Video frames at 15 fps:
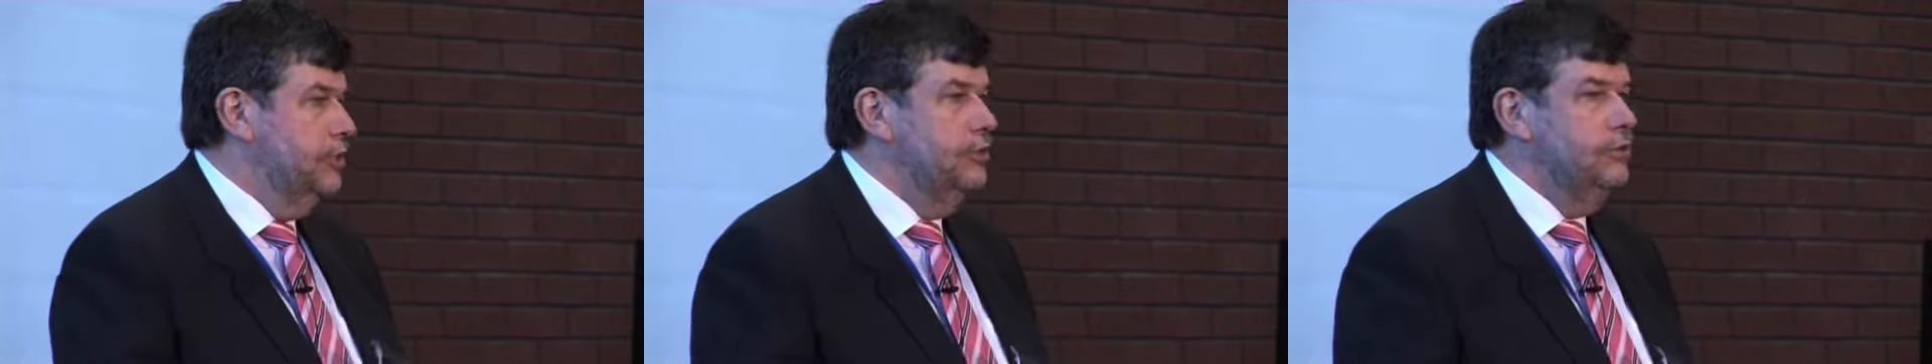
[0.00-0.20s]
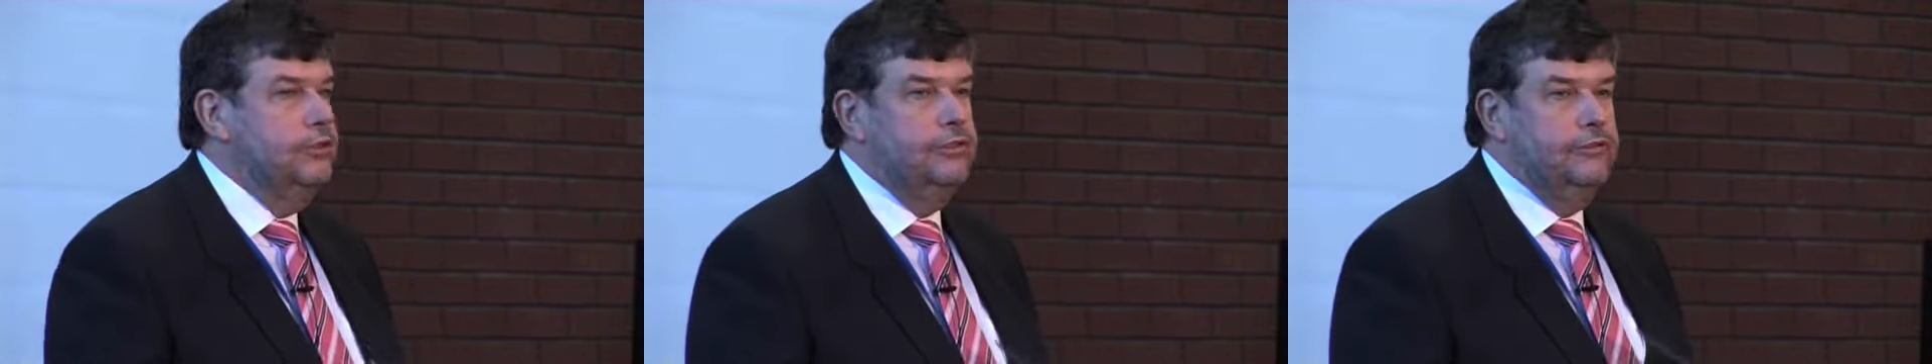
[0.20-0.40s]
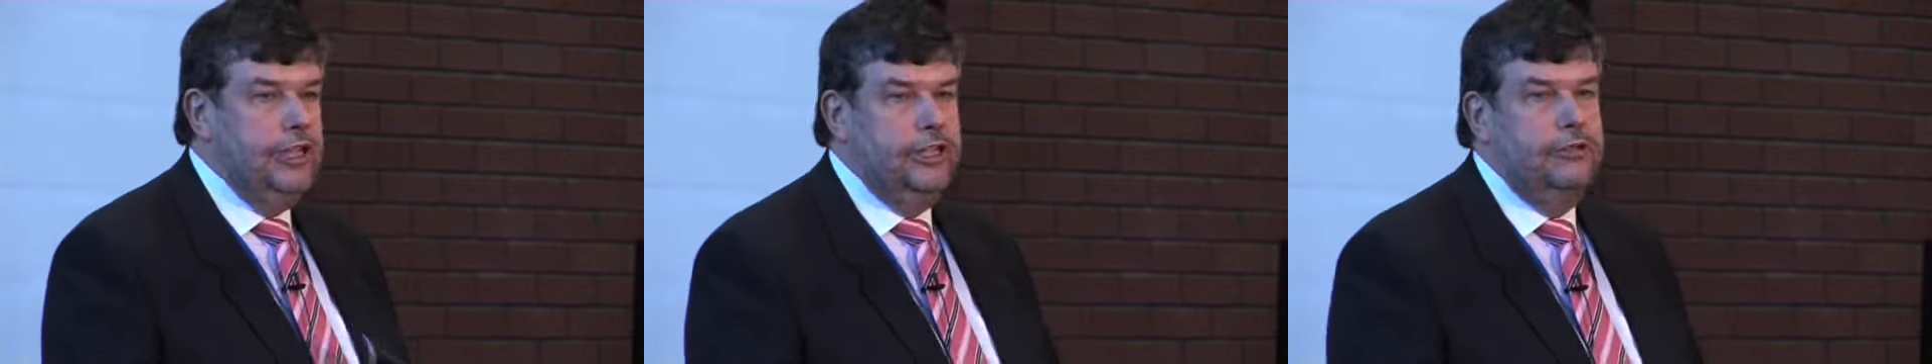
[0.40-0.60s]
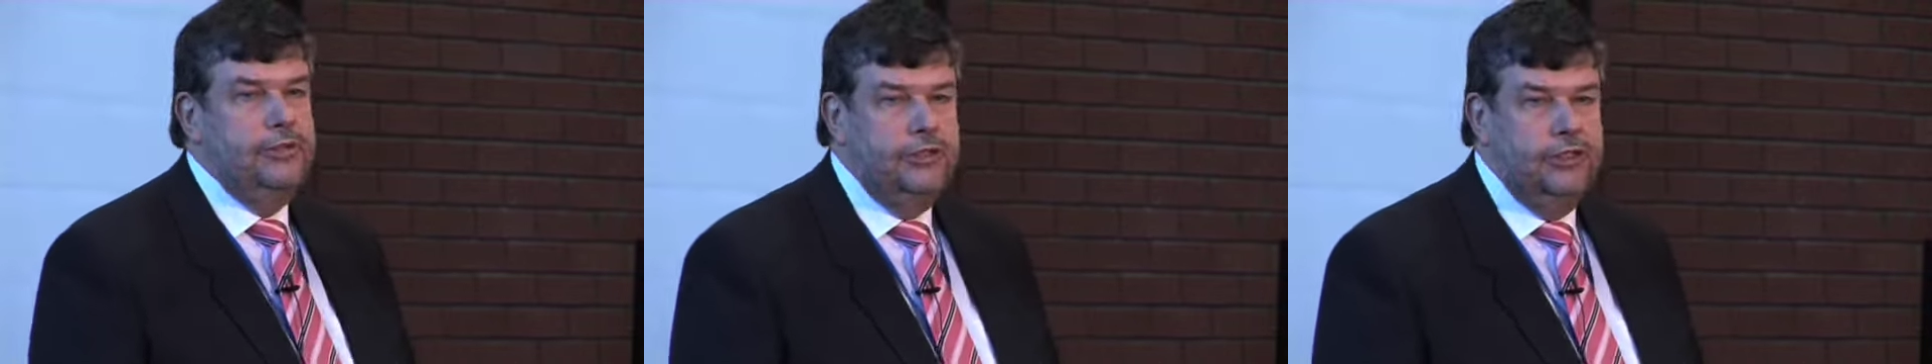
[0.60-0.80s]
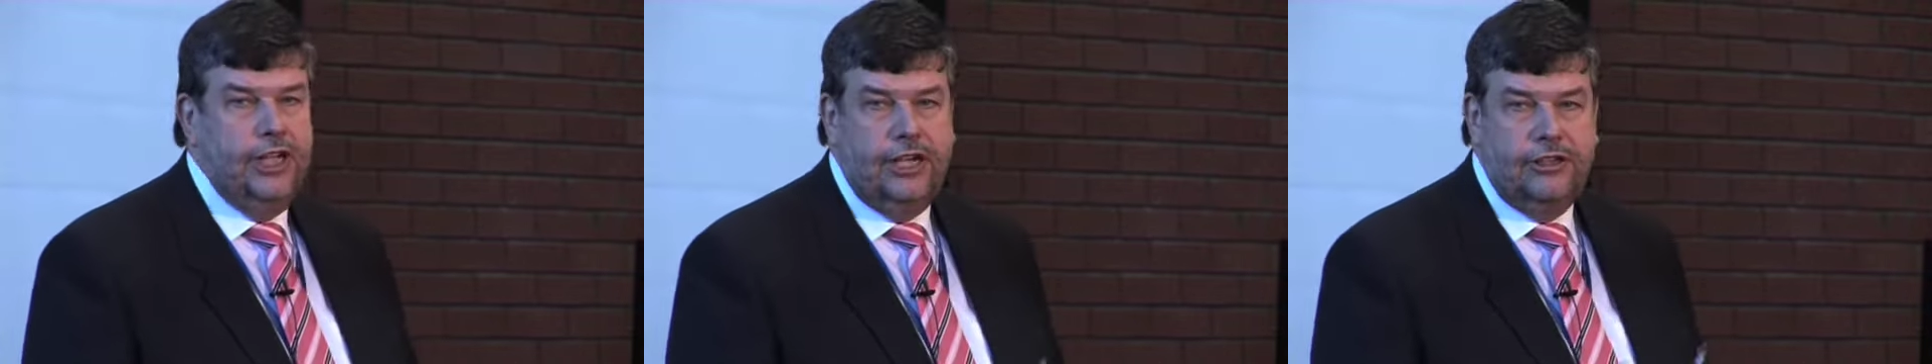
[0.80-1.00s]
you develop
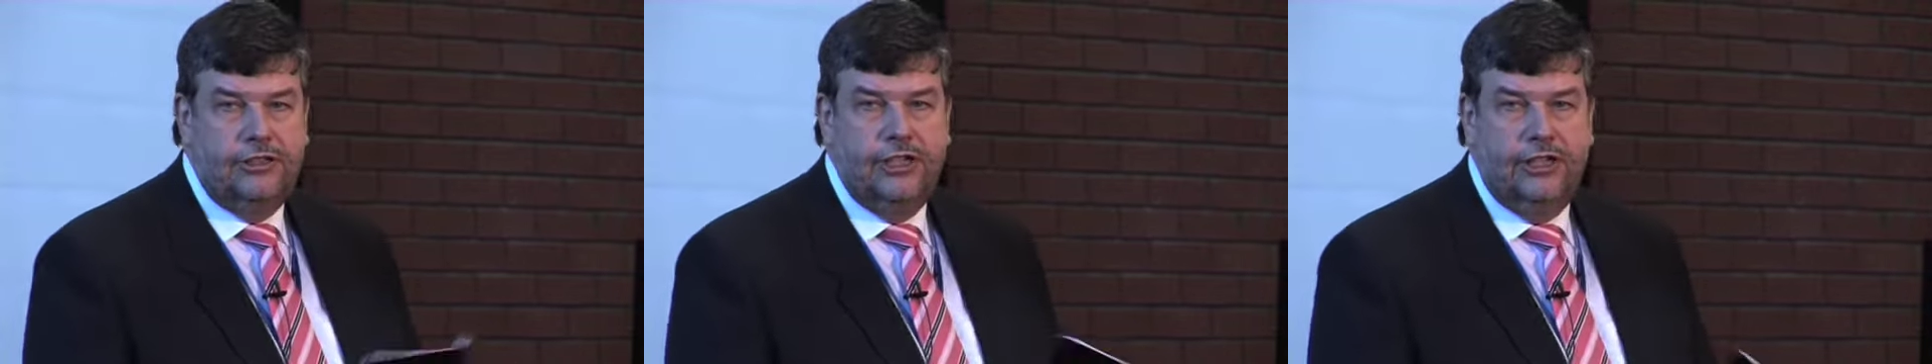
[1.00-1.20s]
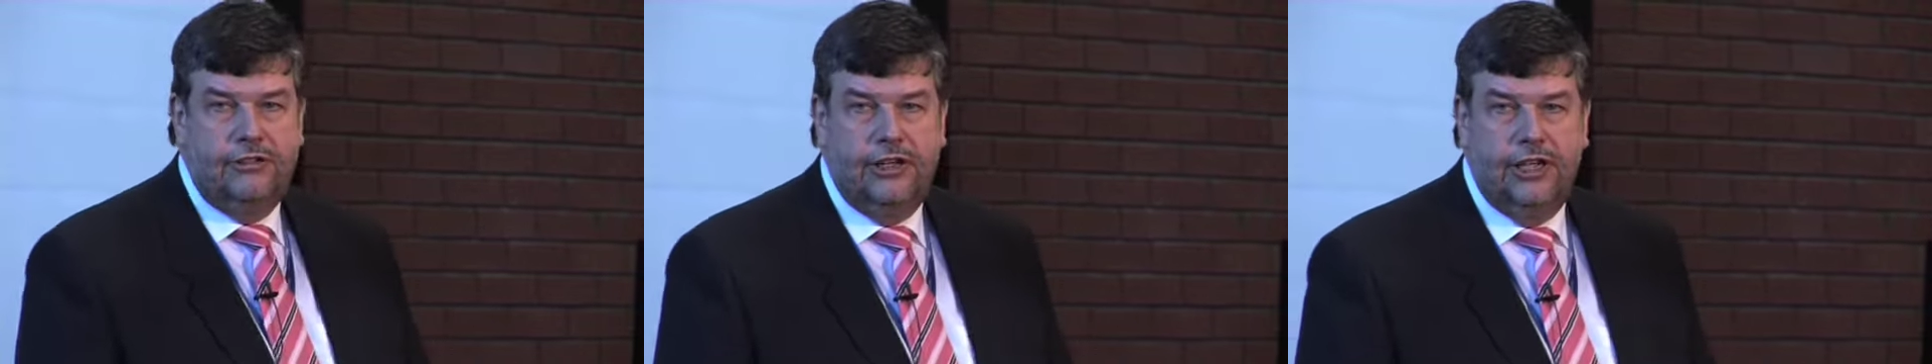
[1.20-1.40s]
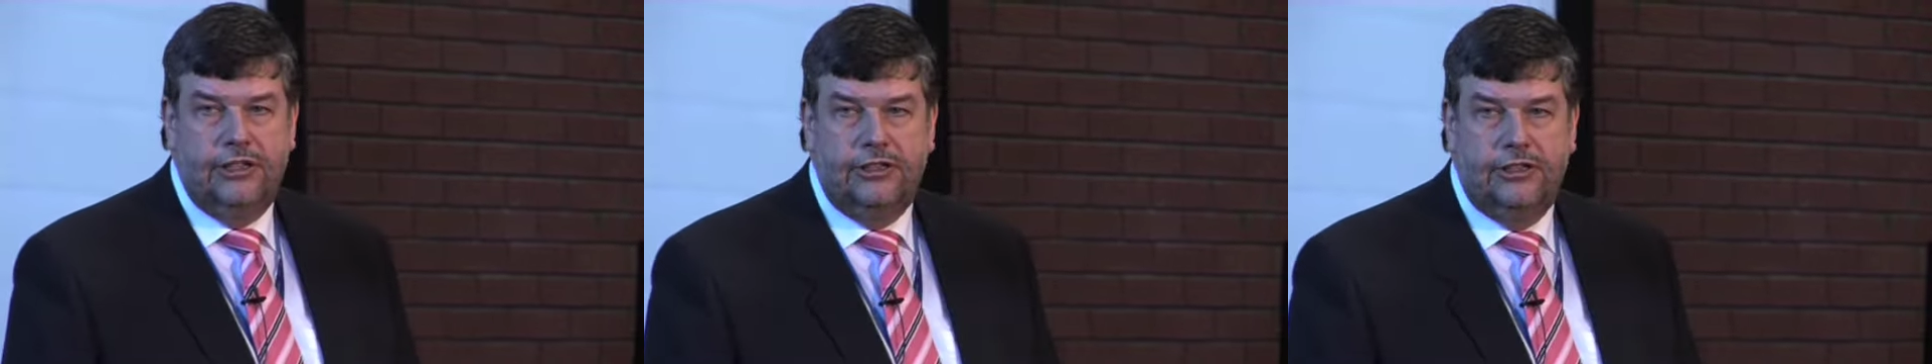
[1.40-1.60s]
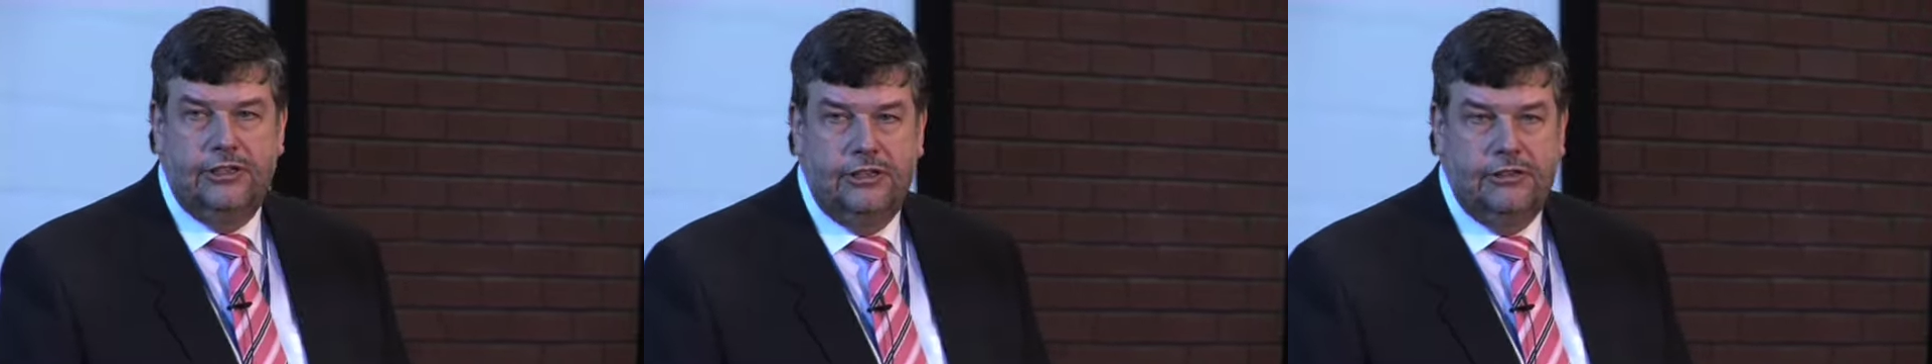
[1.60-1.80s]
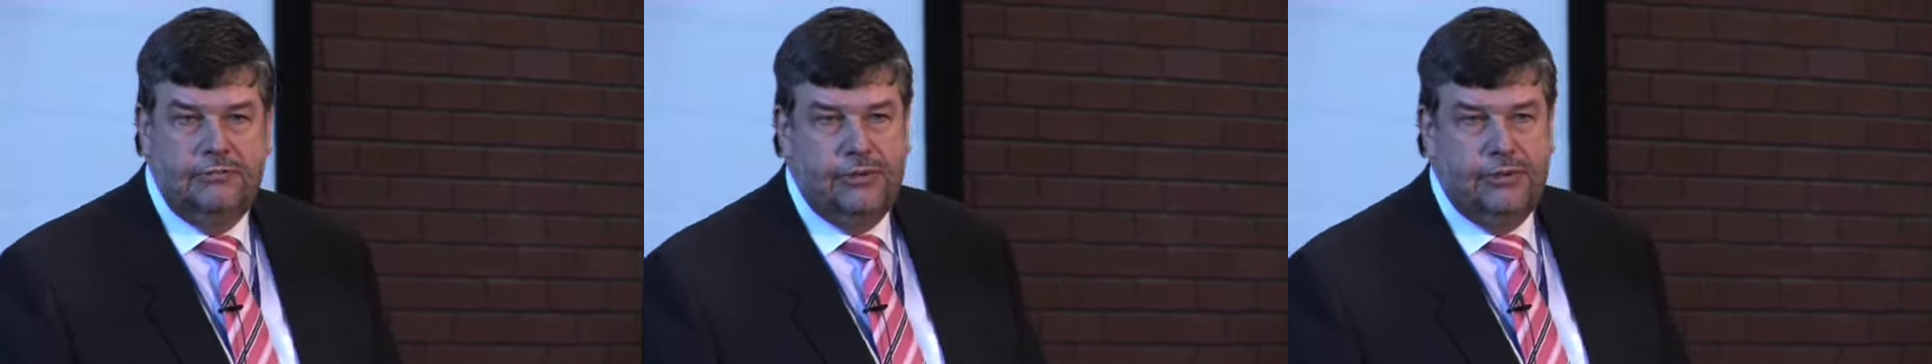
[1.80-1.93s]
your next generation